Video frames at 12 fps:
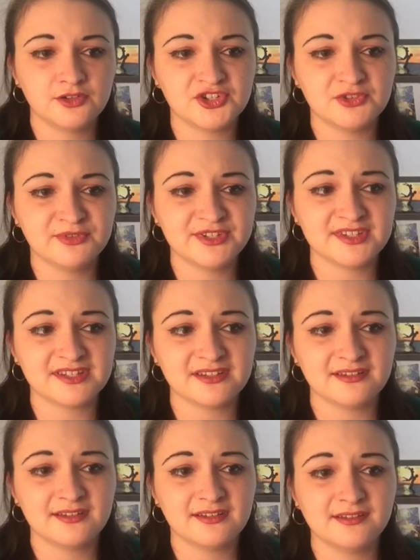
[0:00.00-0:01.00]
She
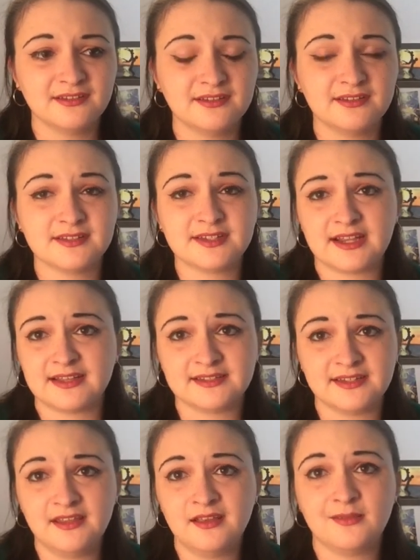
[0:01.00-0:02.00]
was
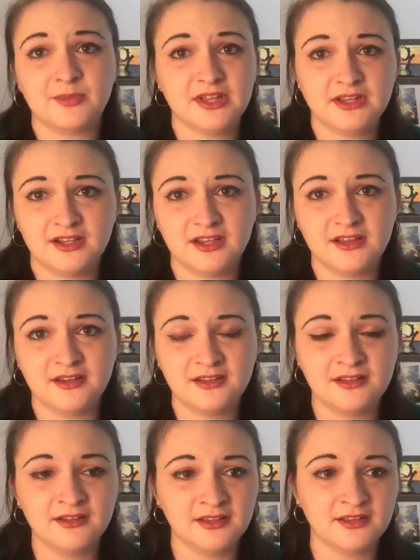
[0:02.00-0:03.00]
sassy,
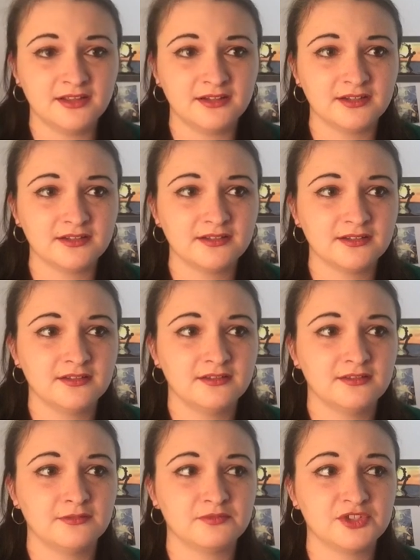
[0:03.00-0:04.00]
opinionated, and
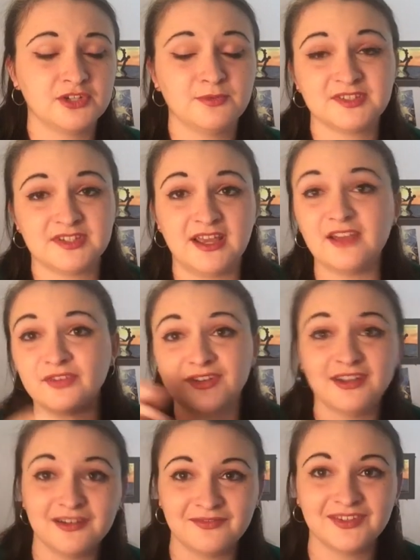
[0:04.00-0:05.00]
she wasn't
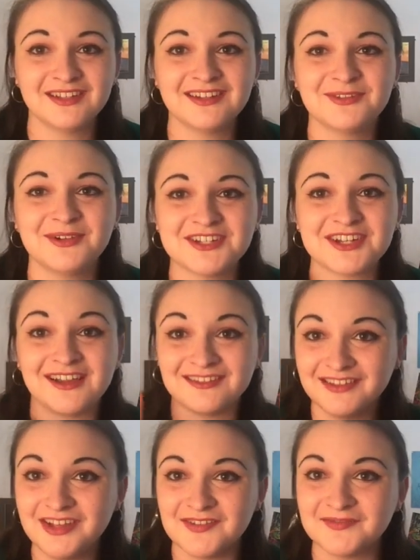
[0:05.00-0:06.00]
having none of it, which I
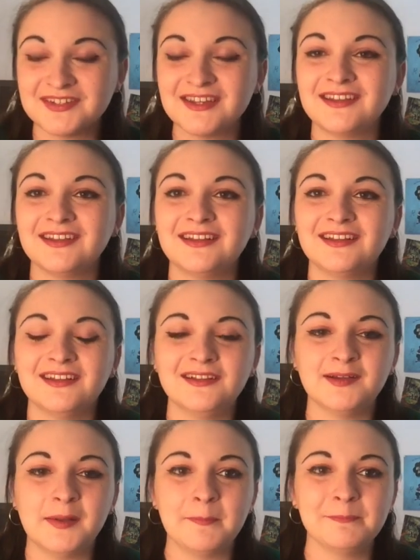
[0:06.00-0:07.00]
loved.
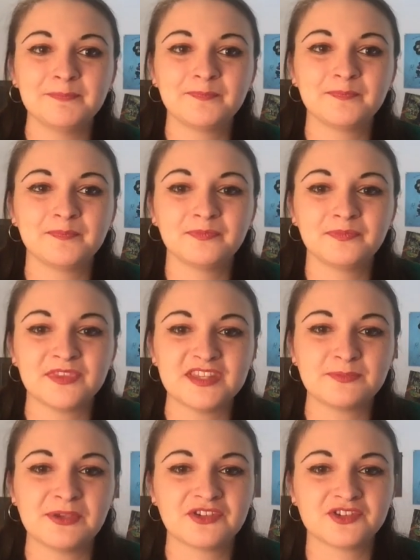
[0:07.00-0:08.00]

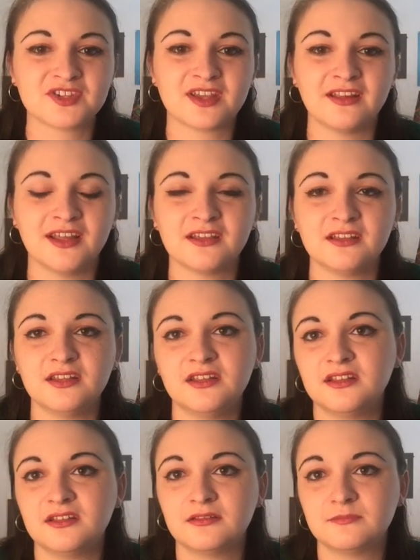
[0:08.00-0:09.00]
This Belle's just kind of
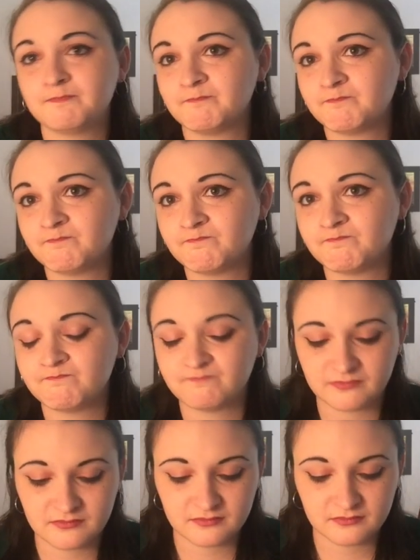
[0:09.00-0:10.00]
like,
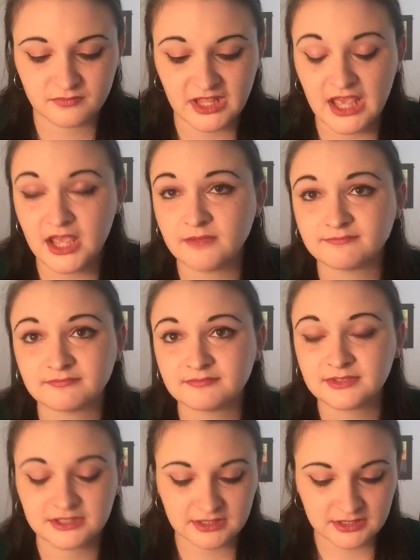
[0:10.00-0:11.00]
okay,
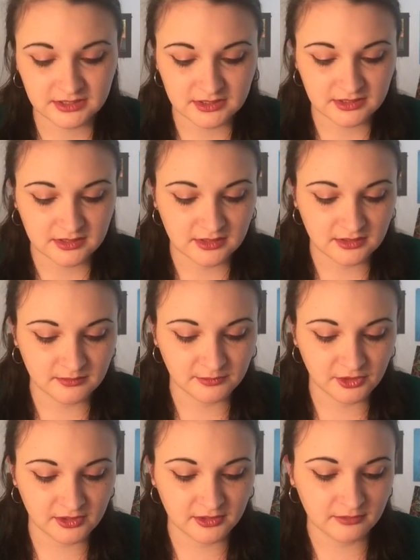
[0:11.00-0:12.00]

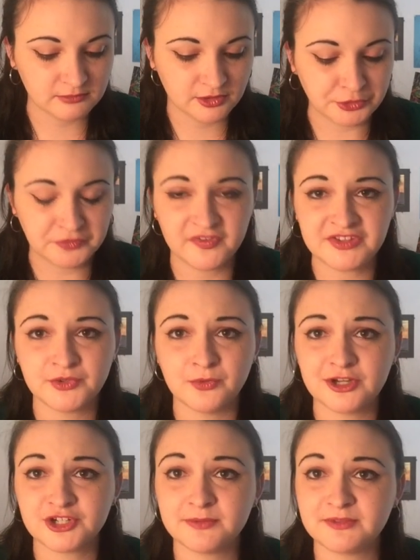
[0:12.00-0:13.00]
gonna go invent a
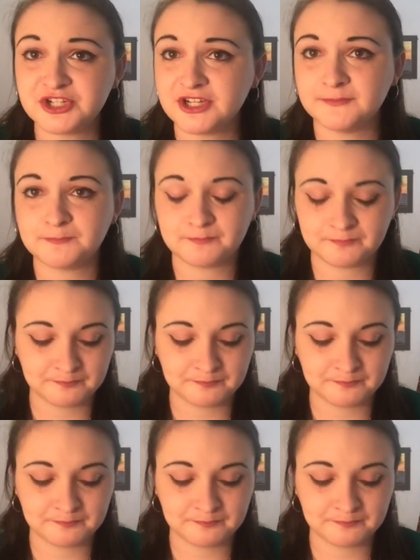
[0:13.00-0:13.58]
washing machine.